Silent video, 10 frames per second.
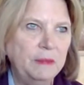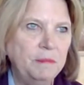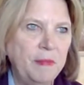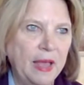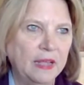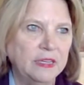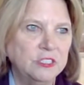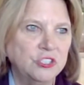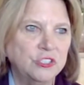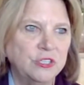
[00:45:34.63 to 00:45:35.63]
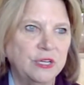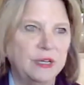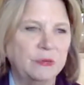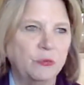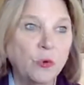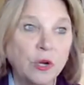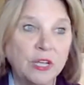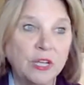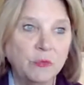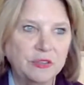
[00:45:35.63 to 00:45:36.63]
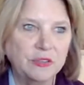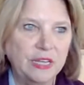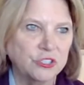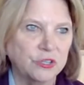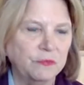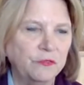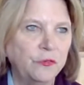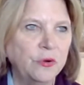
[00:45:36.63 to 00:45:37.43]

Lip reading: manage working with nature.